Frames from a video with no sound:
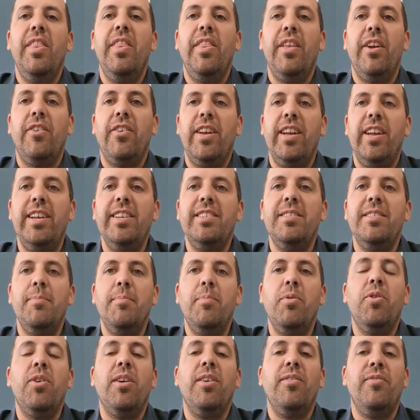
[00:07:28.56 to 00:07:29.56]
There is a
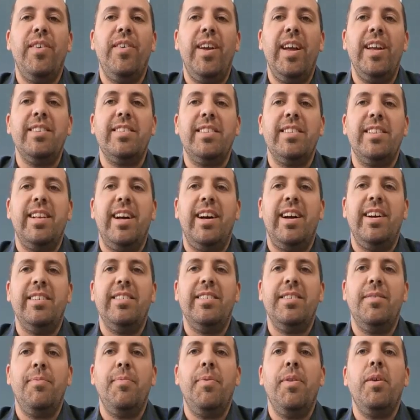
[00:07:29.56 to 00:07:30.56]
more advanced
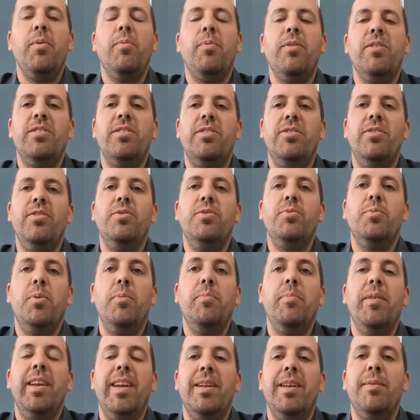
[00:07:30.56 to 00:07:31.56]
class where students
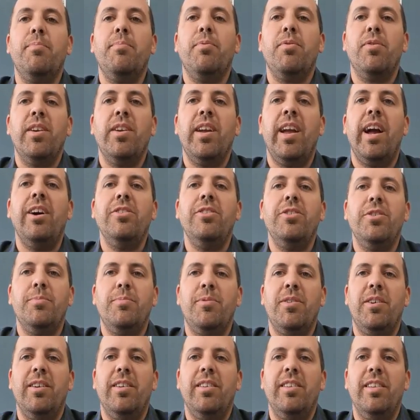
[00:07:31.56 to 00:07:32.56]
will begin
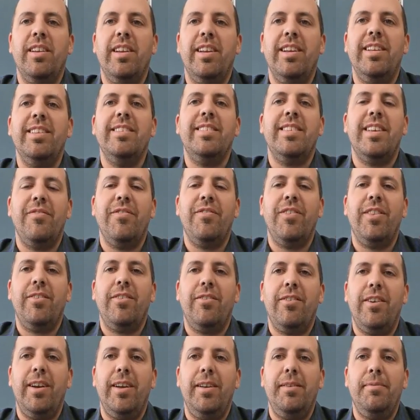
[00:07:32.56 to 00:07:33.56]
pre-algebra in
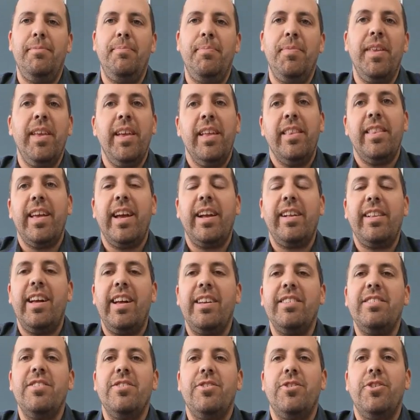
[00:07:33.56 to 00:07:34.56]
7th grade. That
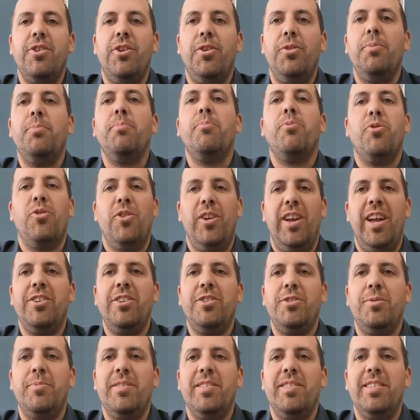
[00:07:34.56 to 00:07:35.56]
class is called
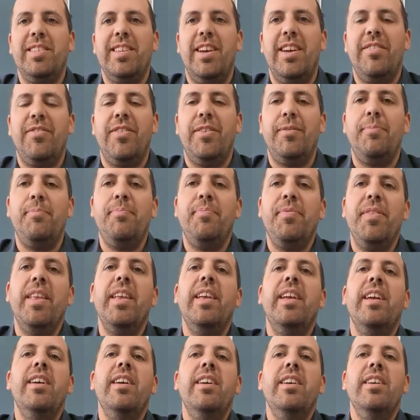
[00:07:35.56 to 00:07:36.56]
Pre-Algebra 7.
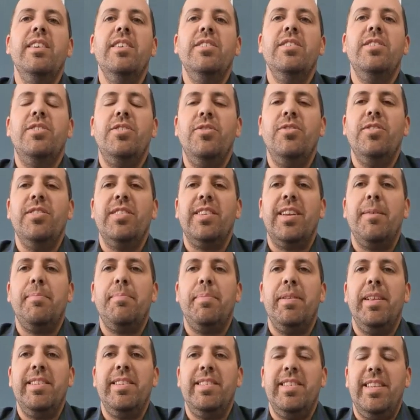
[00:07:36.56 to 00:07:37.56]
Students
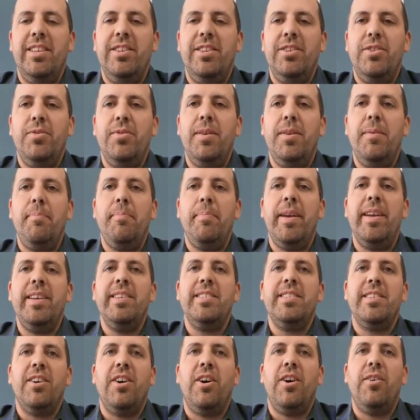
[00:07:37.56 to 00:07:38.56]
get placed into it
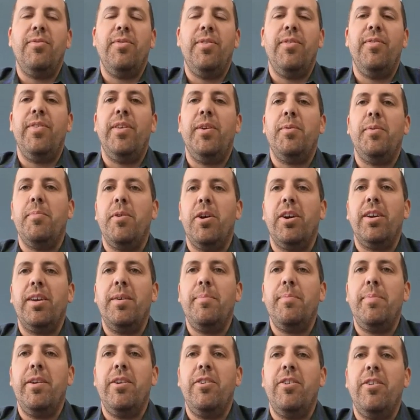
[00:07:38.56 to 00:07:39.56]
based off of their
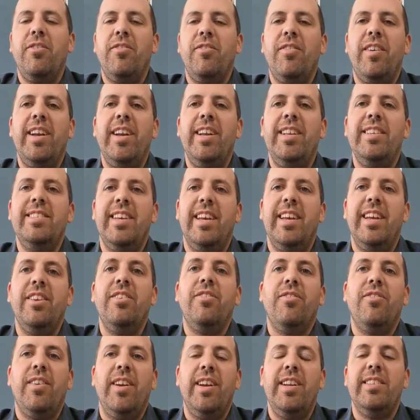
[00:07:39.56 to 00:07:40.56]
marking period grades
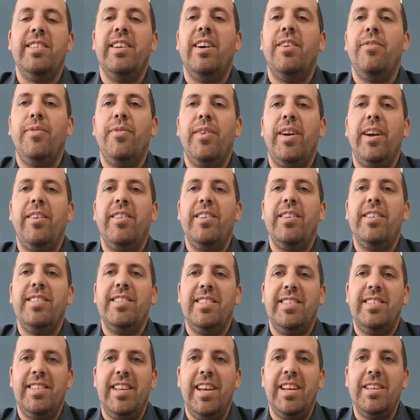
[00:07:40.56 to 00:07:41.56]
and grades on
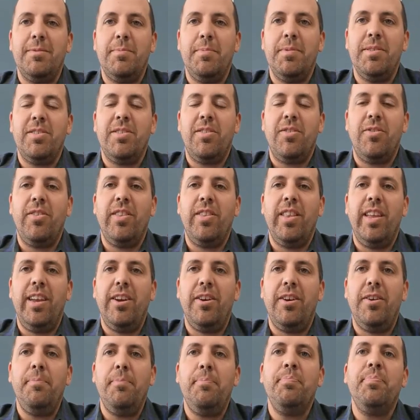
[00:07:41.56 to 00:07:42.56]
various assessments through the
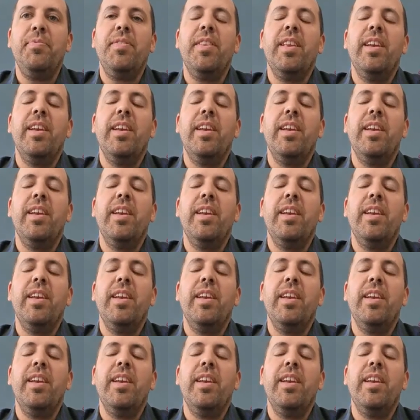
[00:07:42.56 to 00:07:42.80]
year.